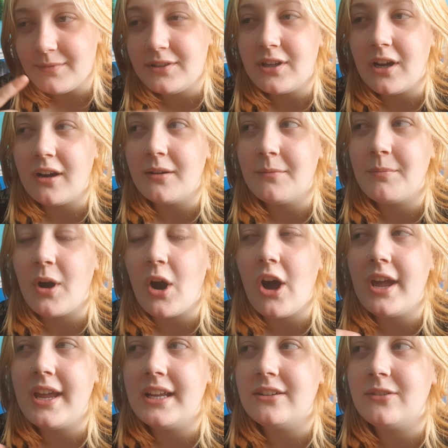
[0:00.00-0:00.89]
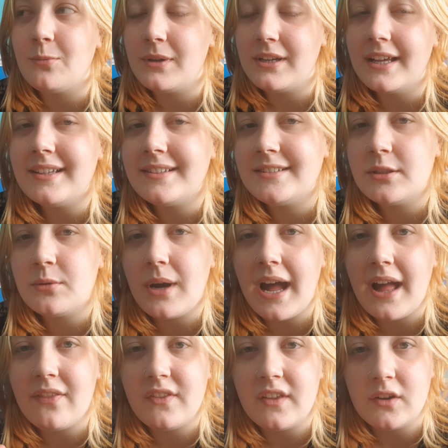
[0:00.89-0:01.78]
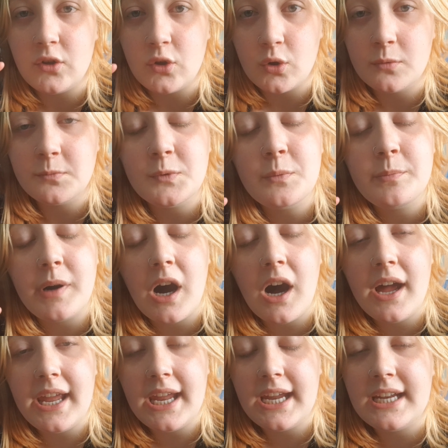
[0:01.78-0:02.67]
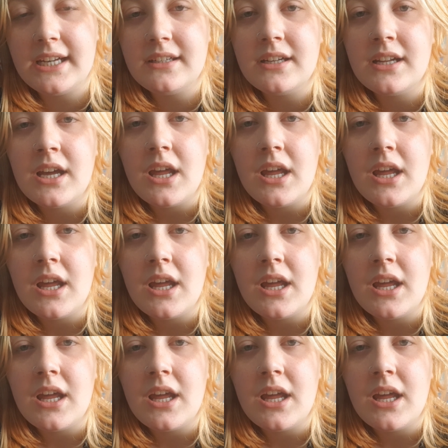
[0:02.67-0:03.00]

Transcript: tongue bar is when I still had the normal bar in,